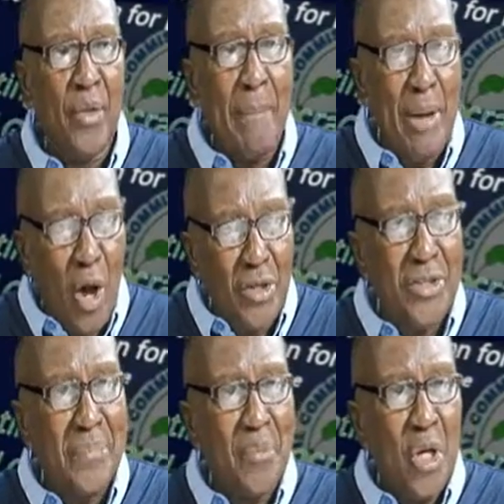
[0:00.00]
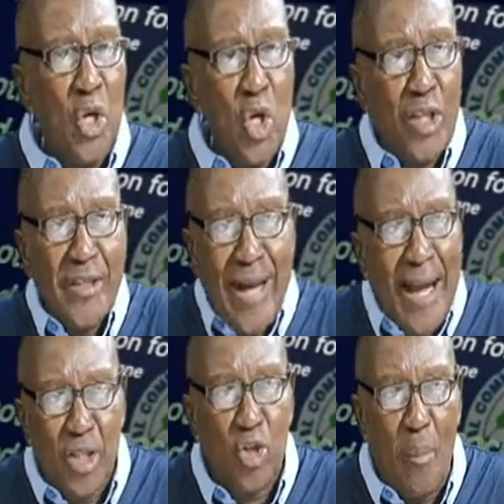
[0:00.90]
Because you
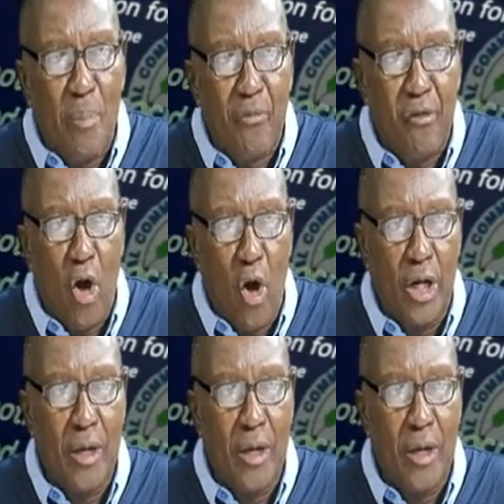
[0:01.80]
can't stop flood,